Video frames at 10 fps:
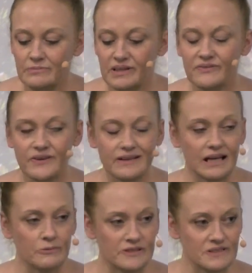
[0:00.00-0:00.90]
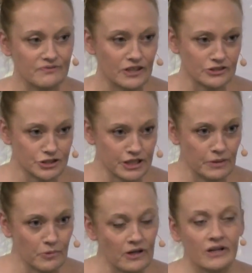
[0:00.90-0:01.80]
but I felt like I wasn't functioning
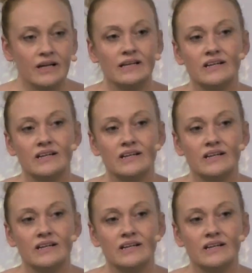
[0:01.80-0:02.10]
at work.